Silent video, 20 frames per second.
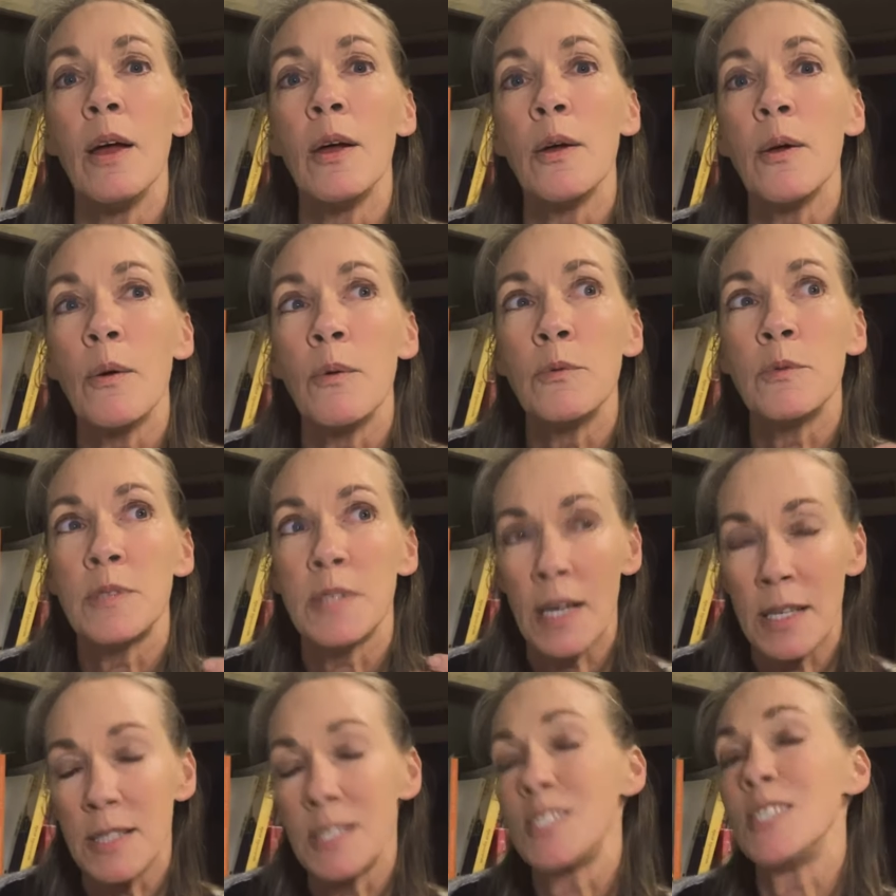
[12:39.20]

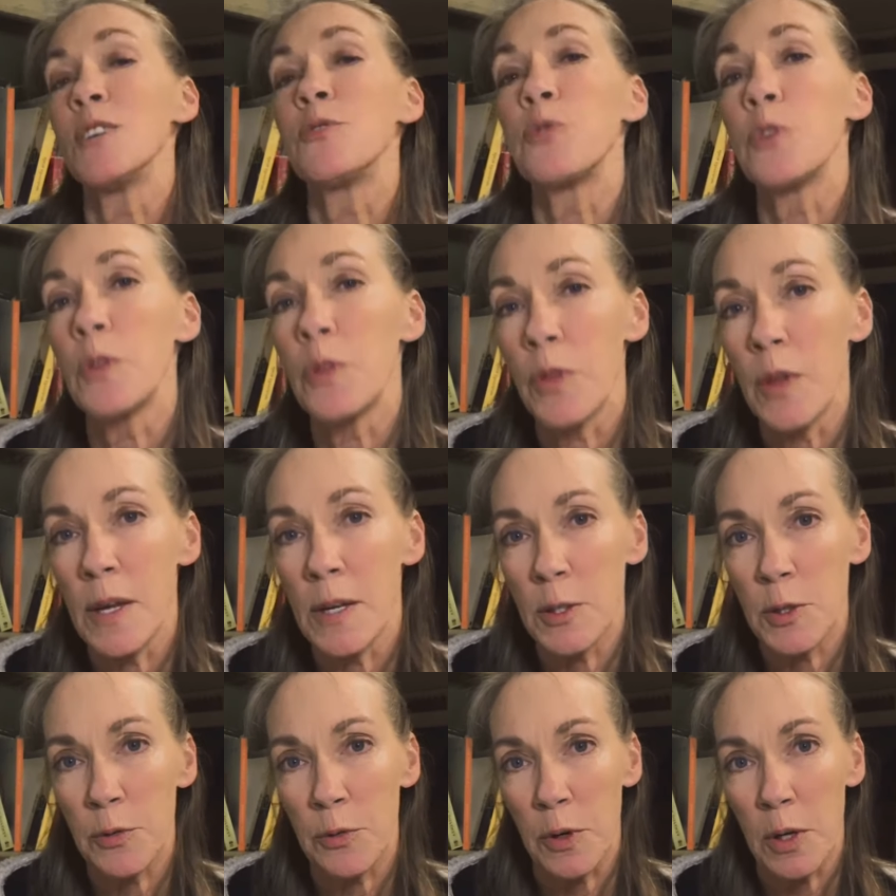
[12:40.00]
does different things
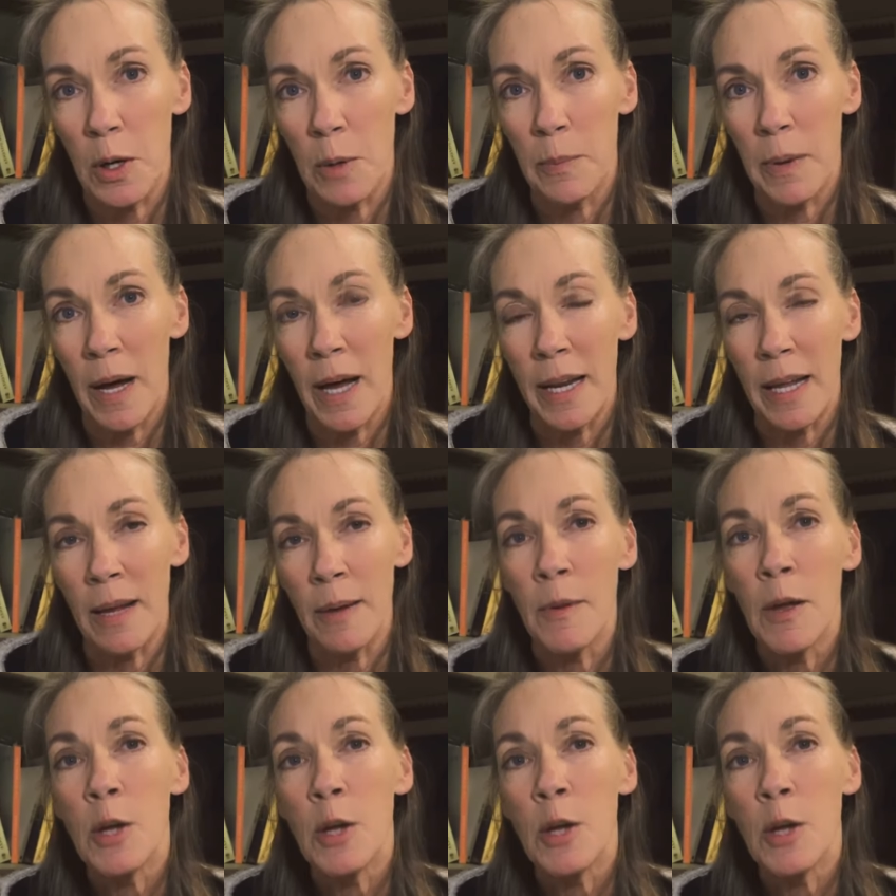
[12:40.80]
for your body.